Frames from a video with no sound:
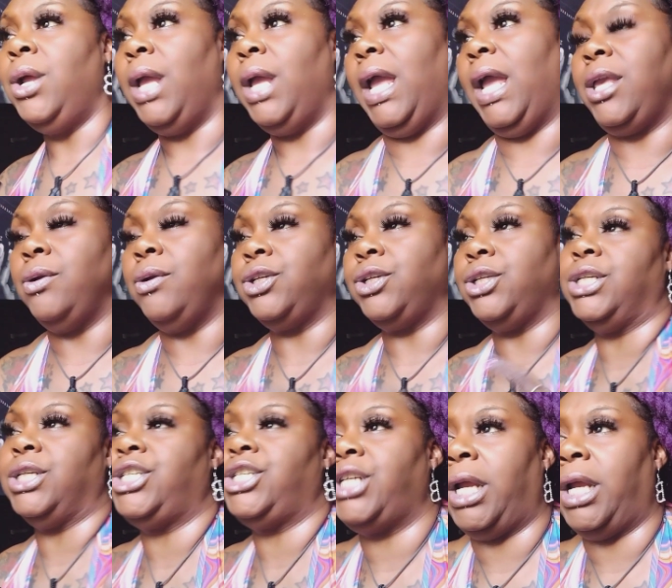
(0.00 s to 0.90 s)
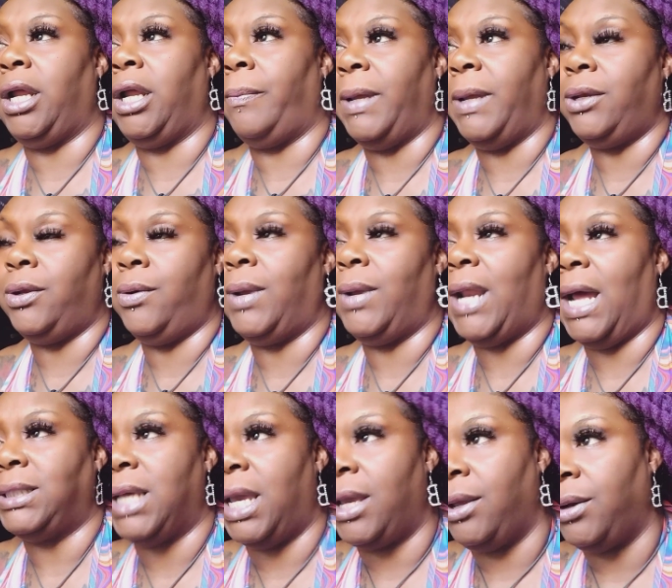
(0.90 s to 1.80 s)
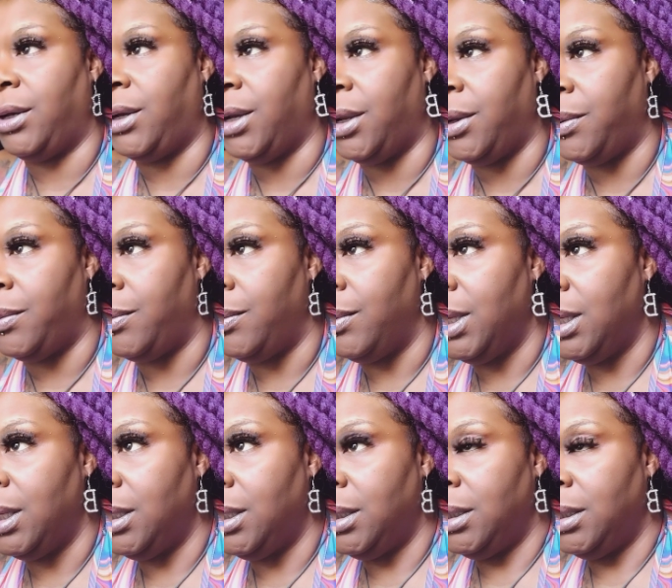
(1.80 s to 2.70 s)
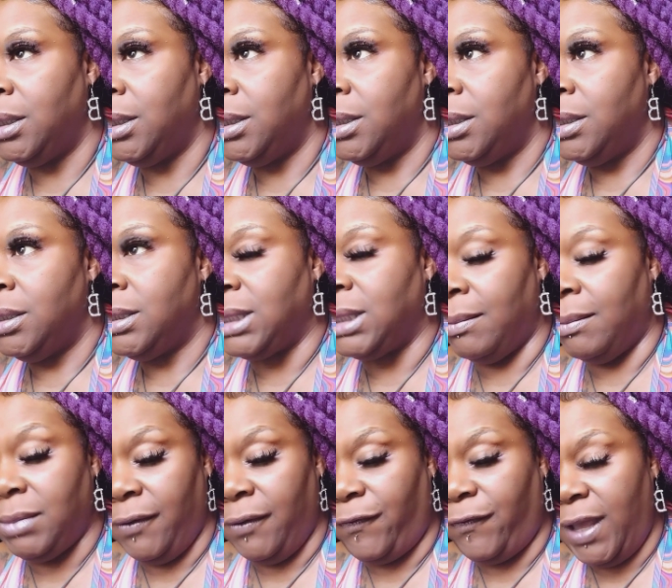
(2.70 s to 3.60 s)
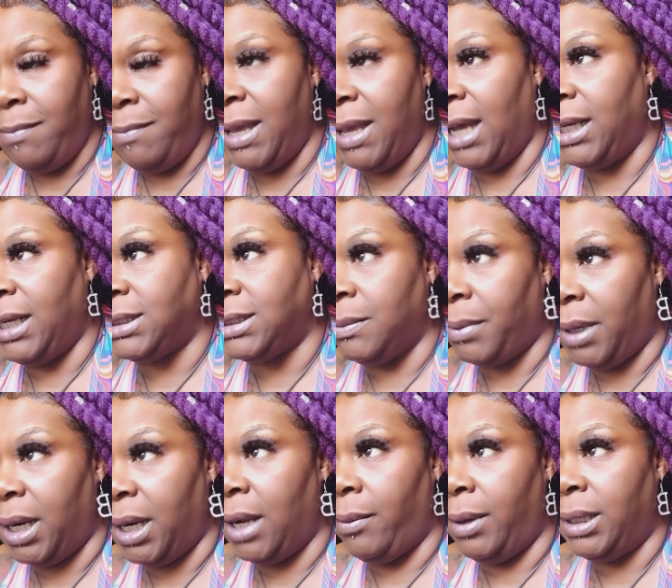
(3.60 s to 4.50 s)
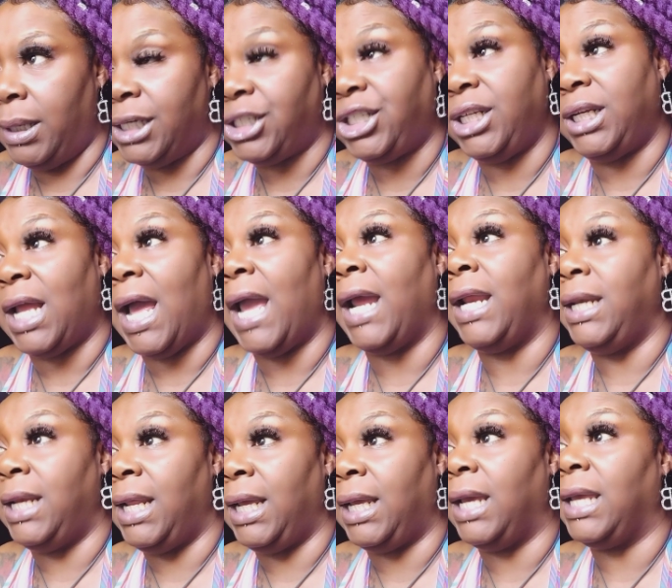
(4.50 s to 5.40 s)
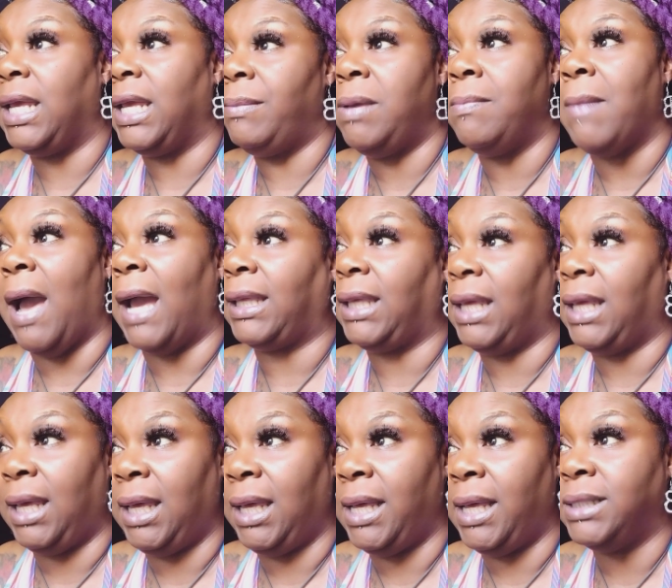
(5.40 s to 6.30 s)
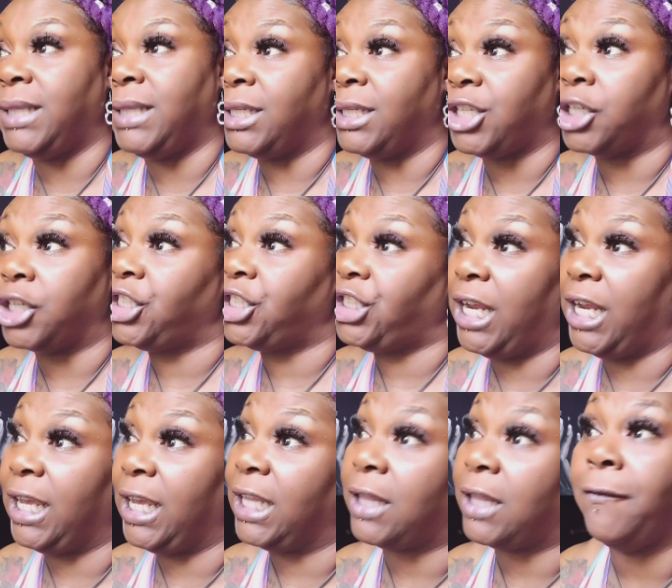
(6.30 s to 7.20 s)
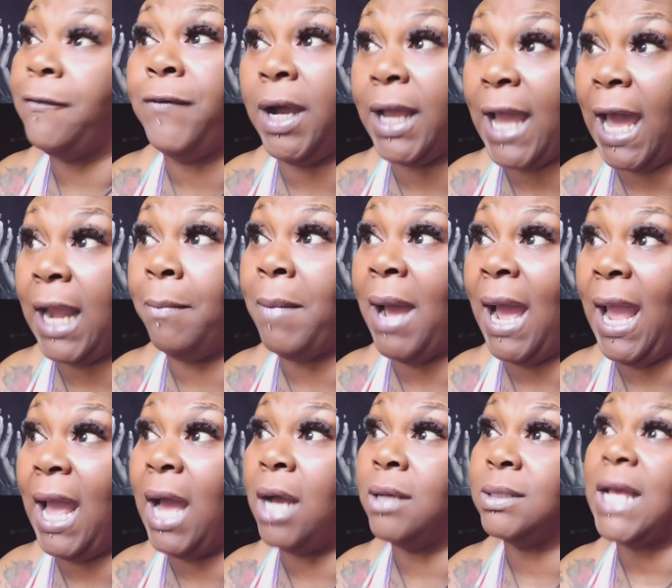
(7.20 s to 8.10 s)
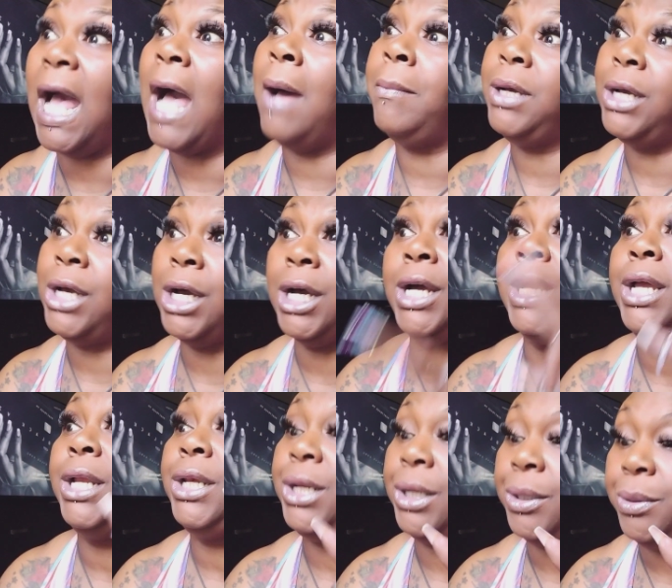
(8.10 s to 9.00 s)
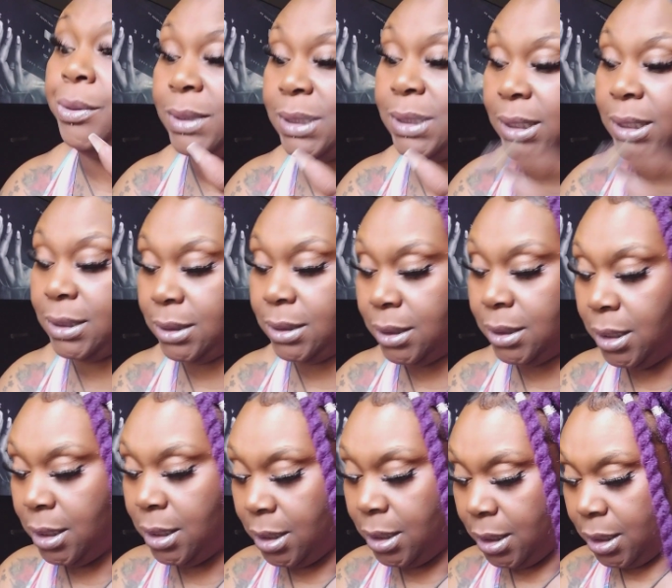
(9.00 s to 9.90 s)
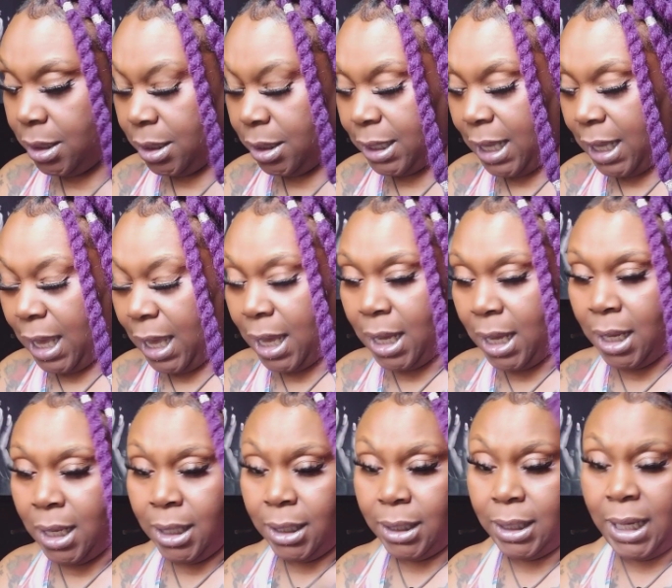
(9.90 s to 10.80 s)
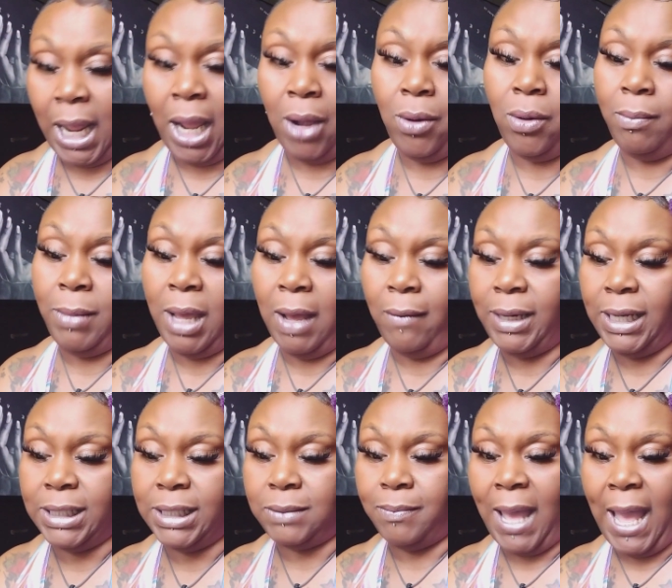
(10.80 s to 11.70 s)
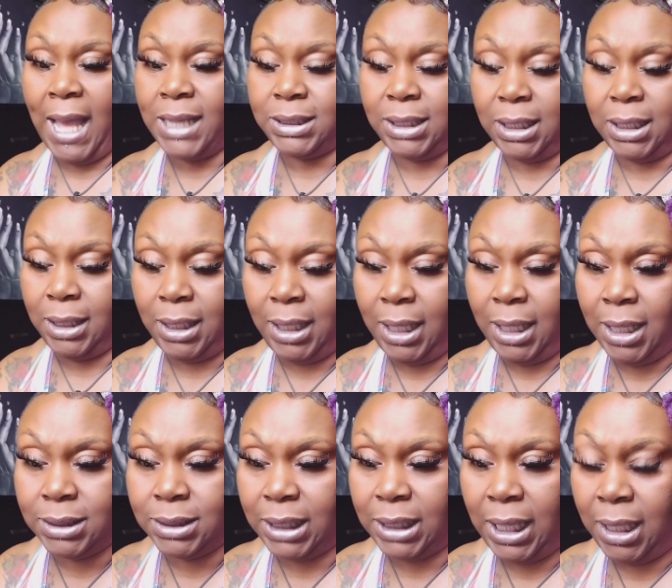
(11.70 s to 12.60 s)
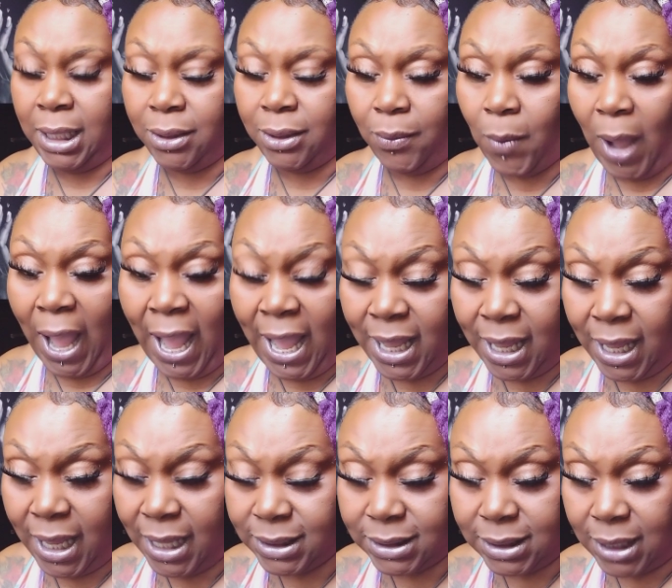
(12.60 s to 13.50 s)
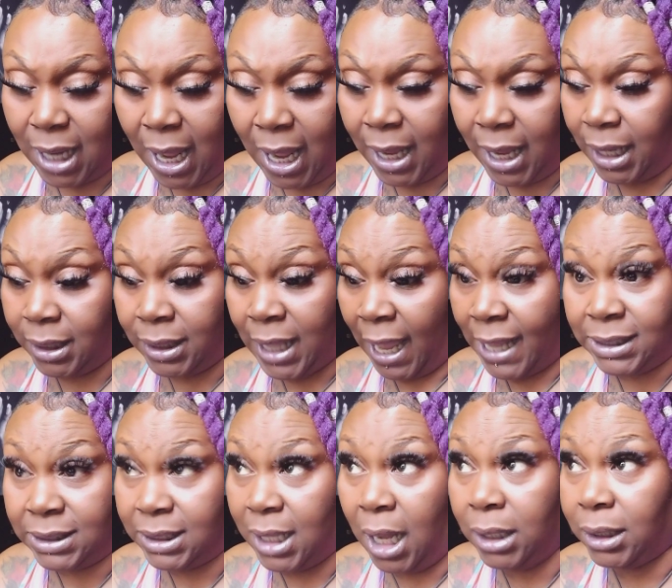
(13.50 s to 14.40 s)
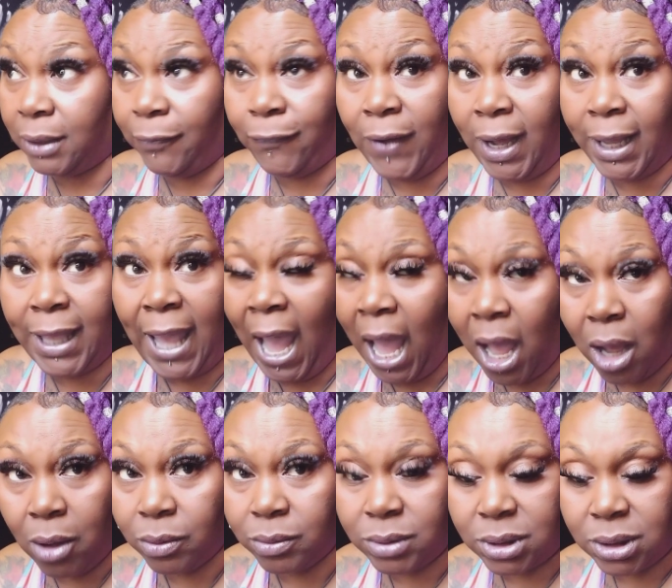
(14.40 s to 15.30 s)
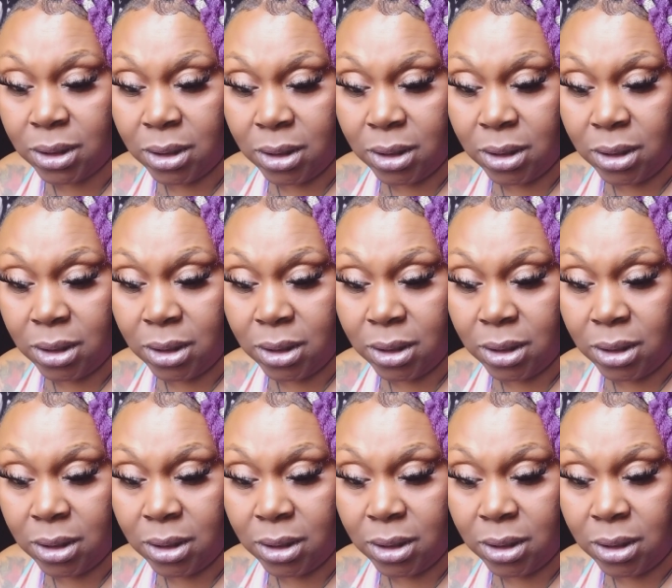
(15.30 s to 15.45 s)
and you should just shut up and do what I tell you to do. Some the female is the breadwinner. She like, nigga, give me my keys, get your shit, get the fuck out of my house. I'm good. Deuces. Yeah. Now whomever this masculine is, either way, it's like they stuck the fuck out